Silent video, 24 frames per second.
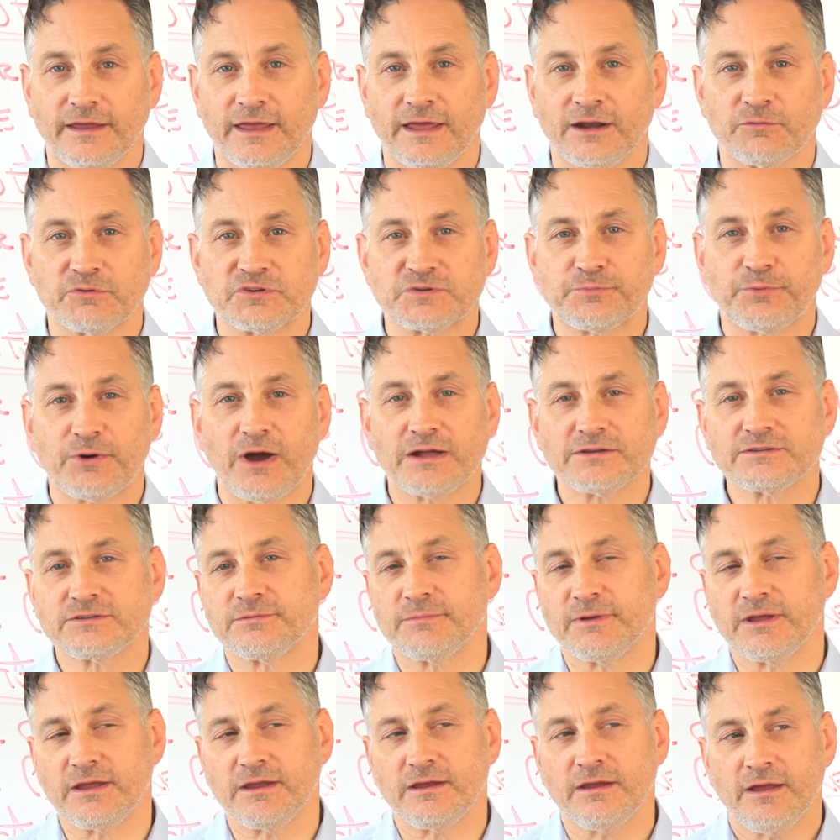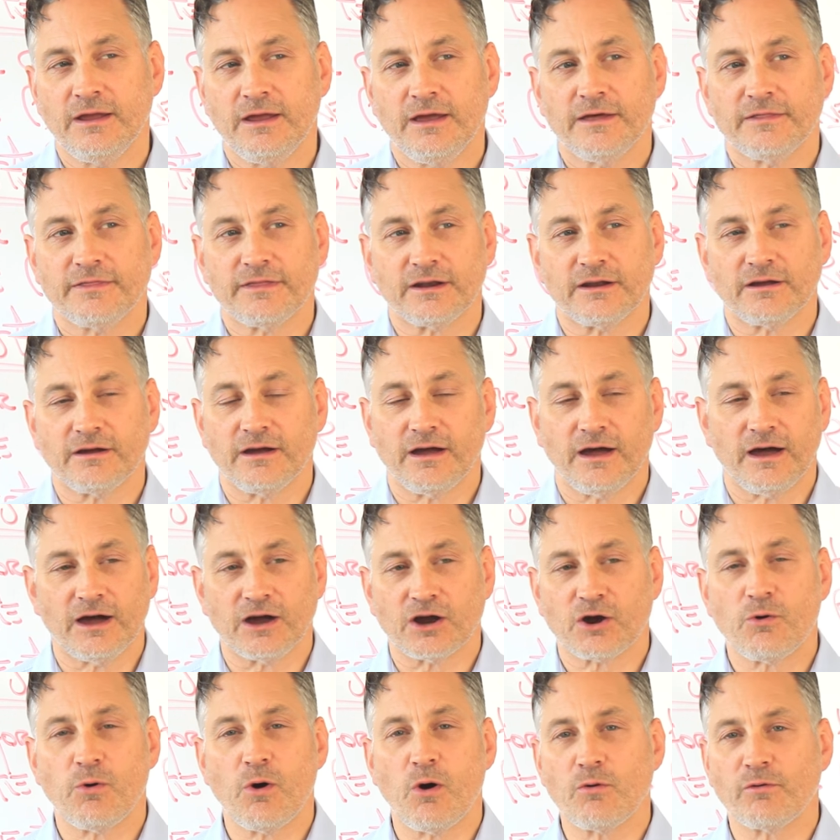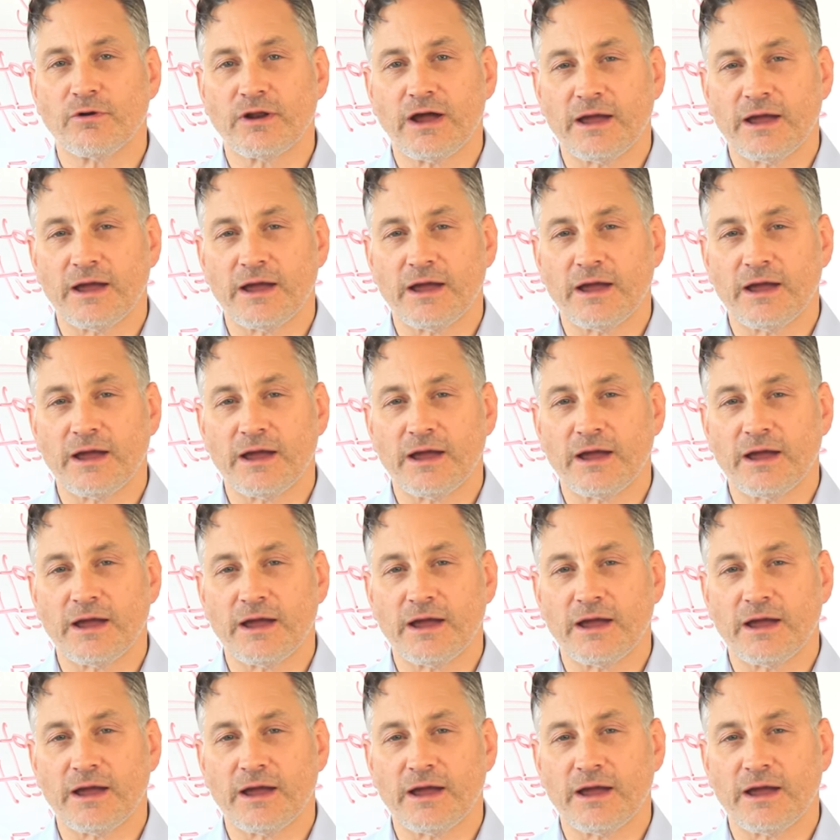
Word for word: And it was brought to me that a, a quote,